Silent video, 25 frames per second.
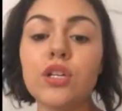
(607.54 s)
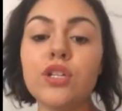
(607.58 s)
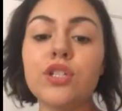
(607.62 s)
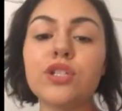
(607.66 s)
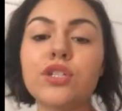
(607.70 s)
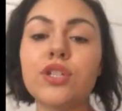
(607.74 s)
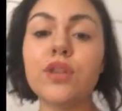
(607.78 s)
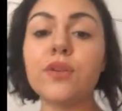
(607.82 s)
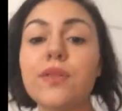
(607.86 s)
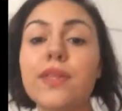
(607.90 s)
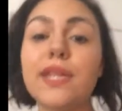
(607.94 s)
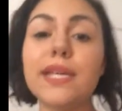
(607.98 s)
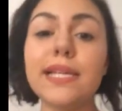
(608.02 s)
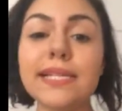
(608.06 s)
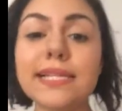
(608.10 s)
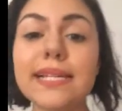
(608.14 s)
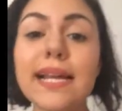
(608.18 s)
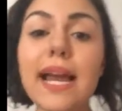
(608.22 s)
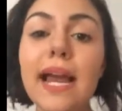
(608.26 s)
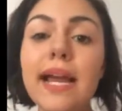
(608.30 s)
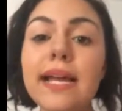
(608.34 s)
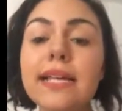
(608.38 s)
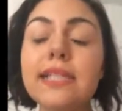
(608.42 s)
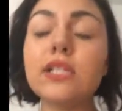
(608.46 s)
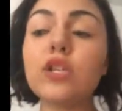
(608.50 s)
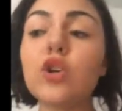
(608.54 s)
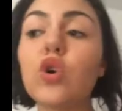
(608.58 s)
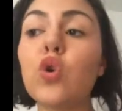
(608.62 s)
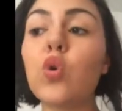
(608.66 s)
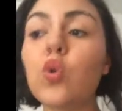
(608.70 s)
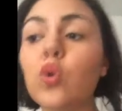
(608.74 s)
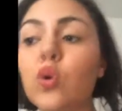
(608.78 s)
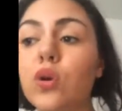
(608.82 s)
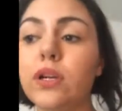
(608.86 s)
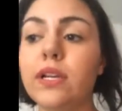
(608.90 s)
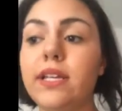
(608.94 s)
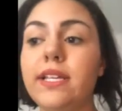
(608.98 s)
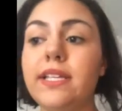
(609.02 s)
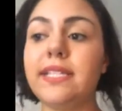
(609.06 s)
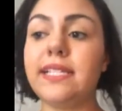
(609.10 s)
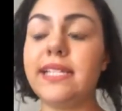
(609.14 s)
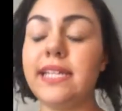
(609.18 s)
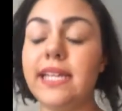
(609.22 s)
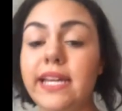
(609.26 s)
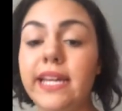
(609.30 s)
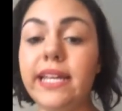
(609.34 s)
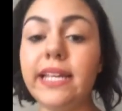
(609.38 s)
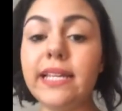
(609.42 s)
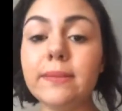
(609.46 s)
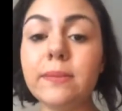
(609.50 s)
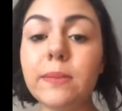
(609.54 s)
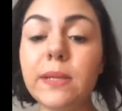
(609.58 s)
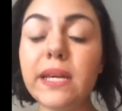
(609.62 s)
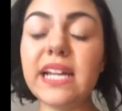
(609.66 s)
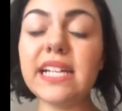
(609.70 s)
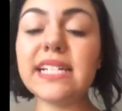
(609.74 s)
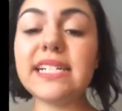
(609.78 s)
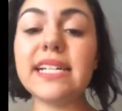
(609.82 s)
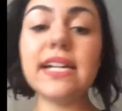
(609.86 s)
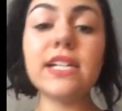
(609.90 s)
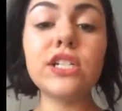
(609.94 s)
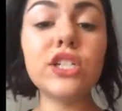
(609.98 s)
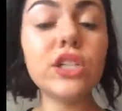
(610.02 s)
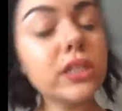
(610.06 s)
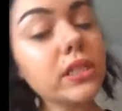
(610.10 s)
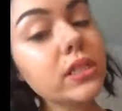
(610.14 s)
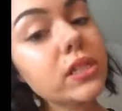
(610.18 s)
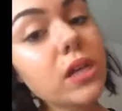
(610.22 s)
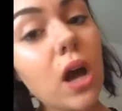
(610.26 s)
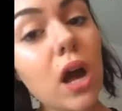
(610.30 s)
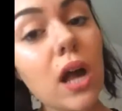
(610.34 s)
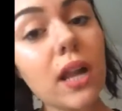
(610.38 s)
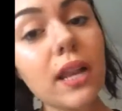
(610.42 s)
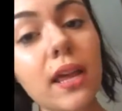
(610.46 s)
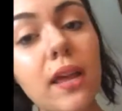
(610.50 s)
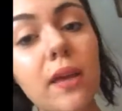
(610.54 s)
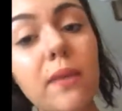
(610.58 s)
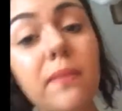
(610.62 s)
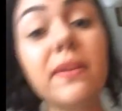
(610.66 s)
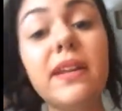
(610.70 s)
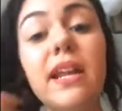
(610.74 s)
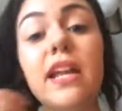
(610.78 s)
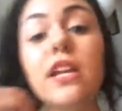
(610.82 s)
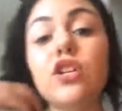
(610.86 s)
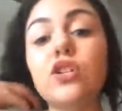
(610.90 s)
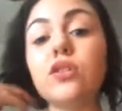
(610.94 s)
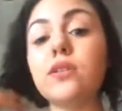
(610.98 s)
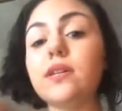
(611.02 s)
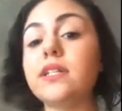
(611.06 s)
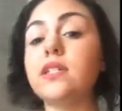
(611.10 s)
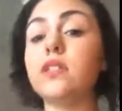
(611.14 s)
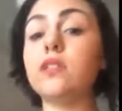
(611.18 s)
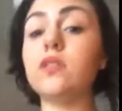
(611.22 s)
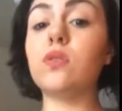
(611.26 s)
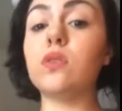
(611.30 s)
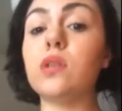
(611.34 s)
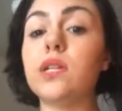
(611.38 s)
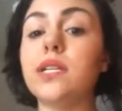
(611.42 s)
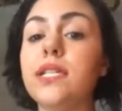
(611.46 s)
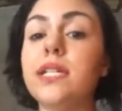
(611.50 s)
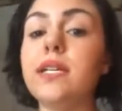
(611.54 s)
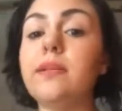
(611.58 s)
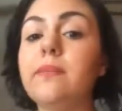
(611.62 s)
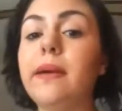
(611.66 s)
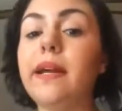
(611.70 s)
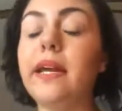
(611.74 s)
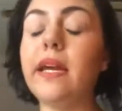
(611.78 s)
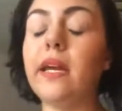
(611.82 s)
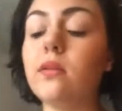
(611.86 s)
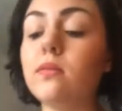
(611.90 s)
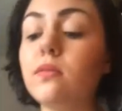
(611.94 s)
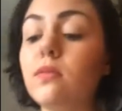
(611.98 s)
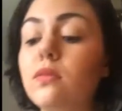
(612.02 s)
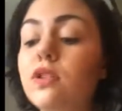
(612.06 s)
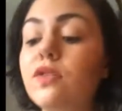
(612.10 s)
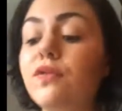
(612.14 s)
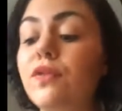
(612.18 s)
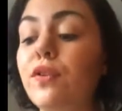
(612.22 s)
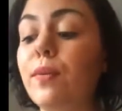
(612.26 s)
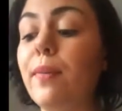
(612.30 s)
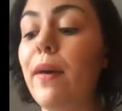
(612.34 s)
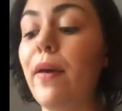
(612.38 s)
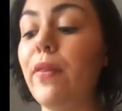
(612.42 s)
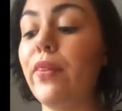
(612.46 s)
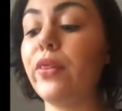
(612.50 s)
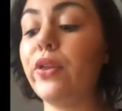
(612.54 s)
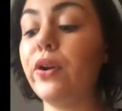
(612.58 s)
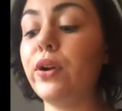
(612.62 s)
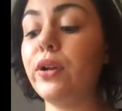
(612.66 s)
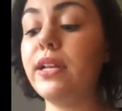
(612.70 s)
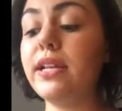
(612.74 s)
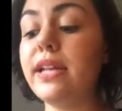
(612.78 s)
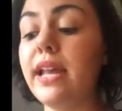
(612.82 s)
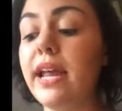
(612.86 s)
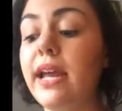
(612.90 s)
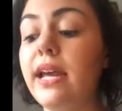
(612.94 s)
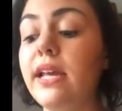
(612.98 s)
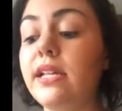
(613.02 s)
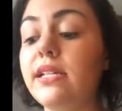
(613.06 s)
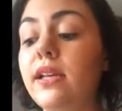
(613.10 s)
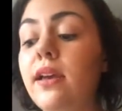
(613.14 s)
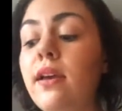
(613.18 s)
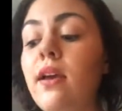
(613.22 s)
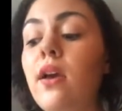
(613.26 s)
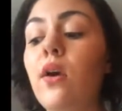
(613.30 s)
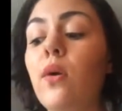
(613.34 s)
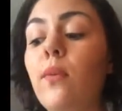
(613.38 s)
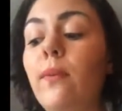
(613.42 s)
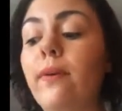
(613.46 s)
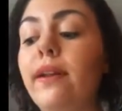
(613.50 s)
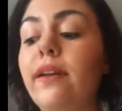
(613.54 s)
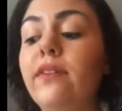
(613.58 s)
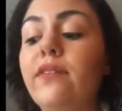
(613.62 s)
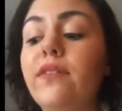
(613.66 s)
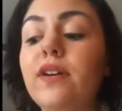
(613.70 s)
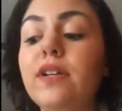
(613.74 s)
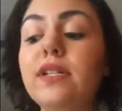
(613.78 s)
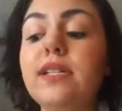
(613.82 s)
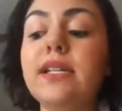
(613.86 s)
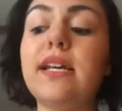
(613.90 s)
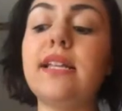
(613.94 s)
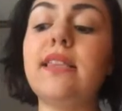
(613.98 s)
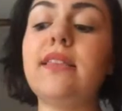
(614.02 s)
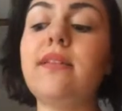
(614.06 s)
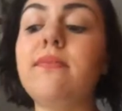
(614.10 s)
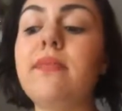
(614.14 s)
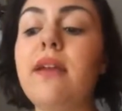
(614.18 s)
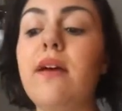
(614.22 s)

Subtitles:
So this guy's quarantined because I just got him, and I do like to quarantine my animals for about 30 days when I first get them.